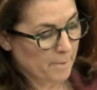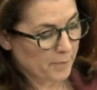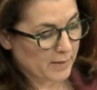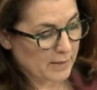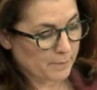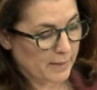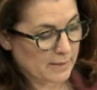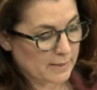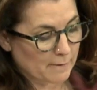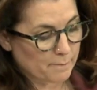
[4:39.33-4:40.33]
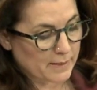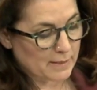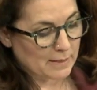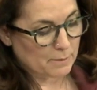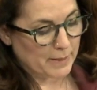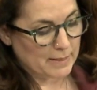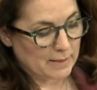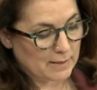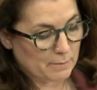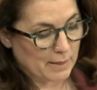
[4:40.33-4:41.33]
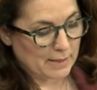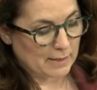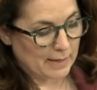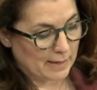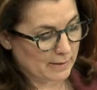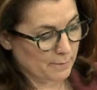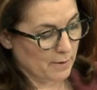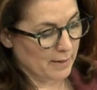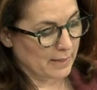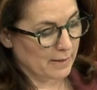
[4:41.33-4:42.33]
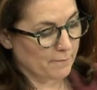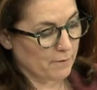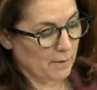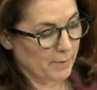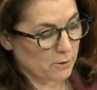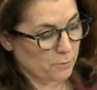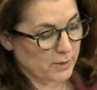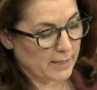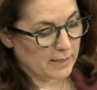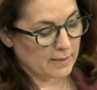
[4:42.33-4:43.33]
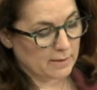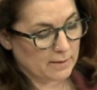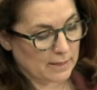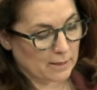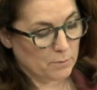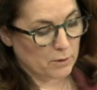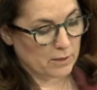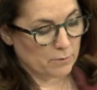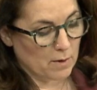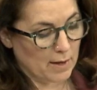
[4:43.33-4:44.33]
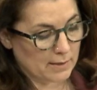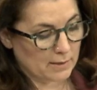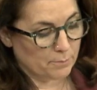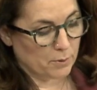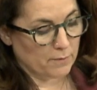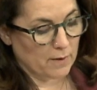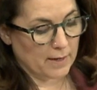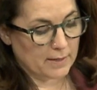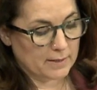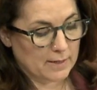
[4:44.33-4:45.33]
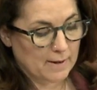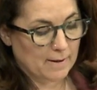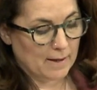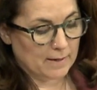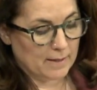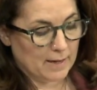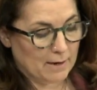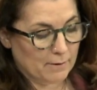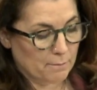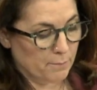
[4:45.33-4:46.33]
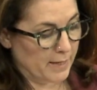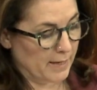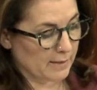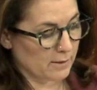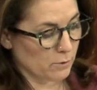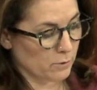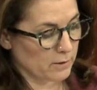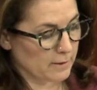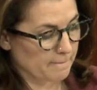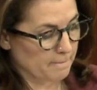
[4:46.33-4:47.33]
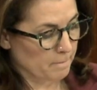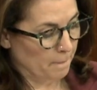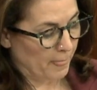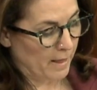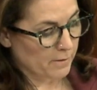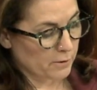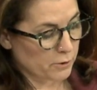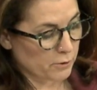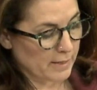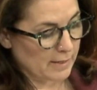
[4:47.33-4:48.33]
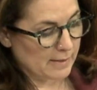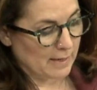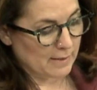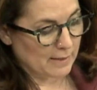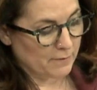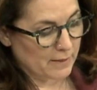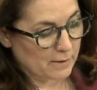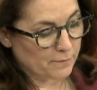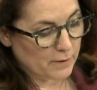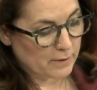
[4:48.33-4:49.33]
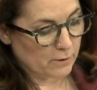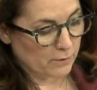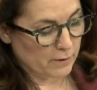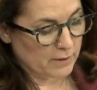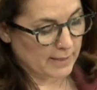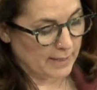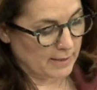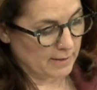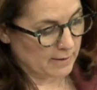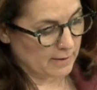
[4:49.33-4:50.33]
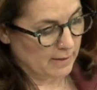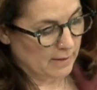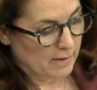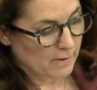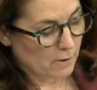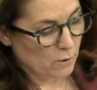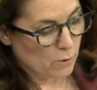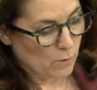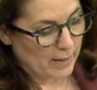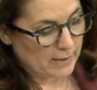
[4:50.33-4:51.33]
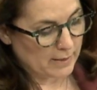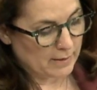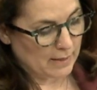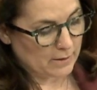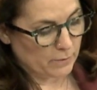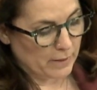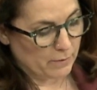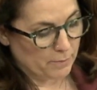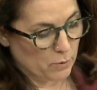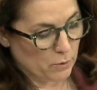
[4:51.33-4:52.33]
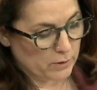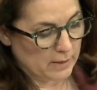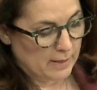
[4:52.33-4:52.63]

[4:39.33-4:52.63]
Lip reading: the Tasmanian Government has been systematically undermining the environmental protections and community rights provided under the RMPS laws. The jury has now delivered its verdict on those changes. The long-awaited SOE report